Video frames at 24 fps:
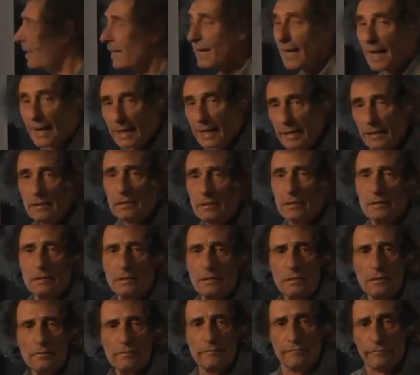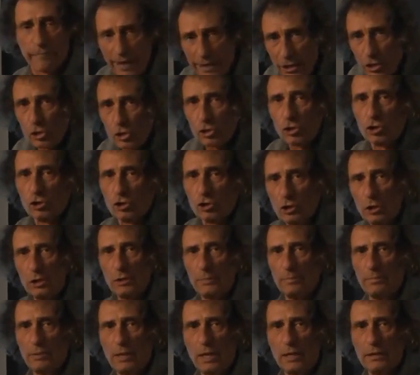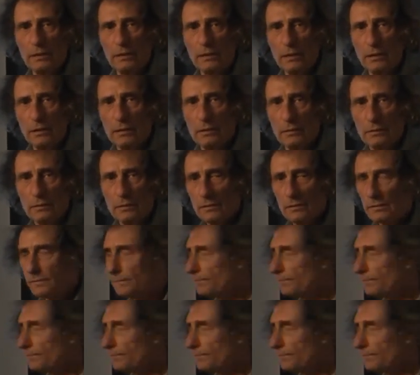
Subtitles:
blind, functionally blind cat.